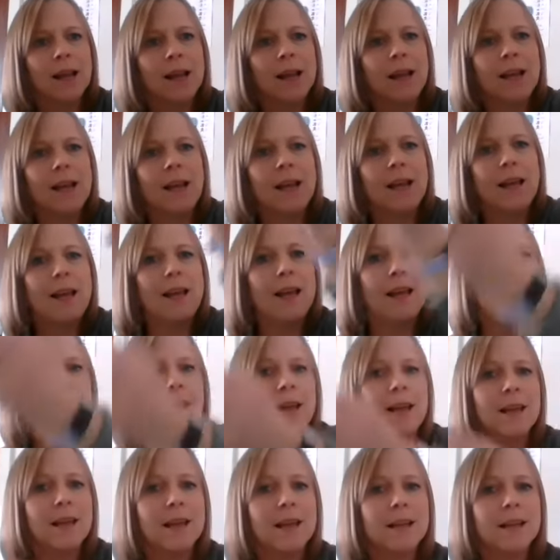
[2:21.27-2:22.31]

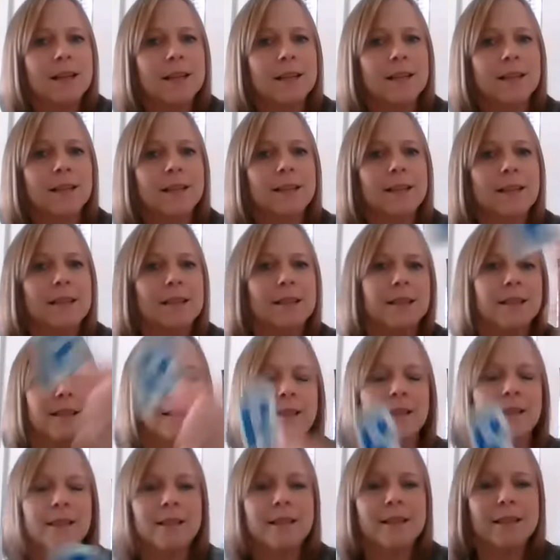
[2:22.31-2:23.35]

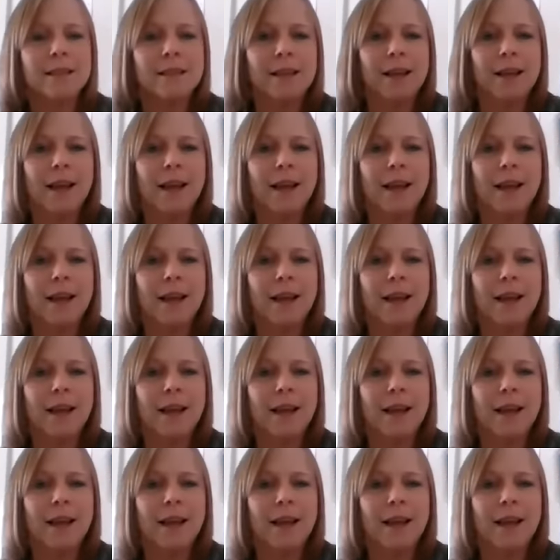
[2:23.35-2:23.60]
It's